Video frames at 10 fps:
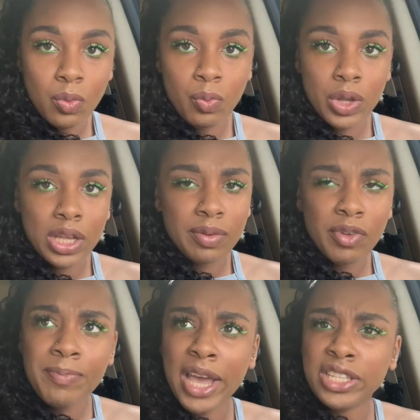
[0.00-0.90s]
we
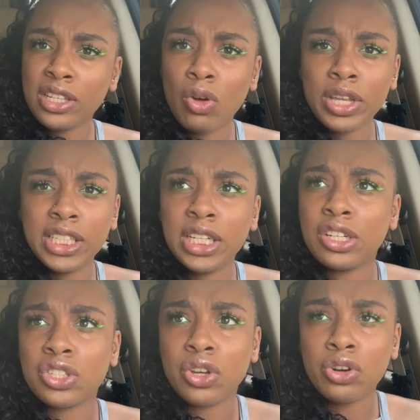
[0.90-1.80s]
basically low-key did
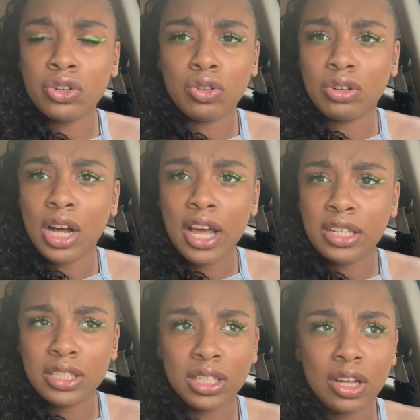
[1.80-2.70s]
a circle,
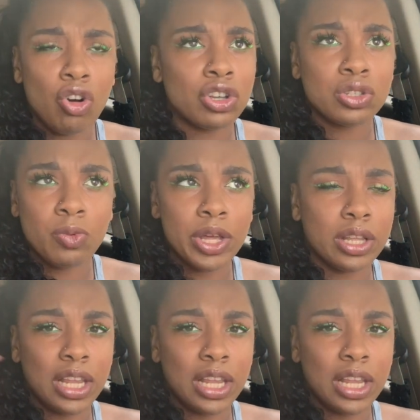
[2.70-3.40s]
honestly, or a square.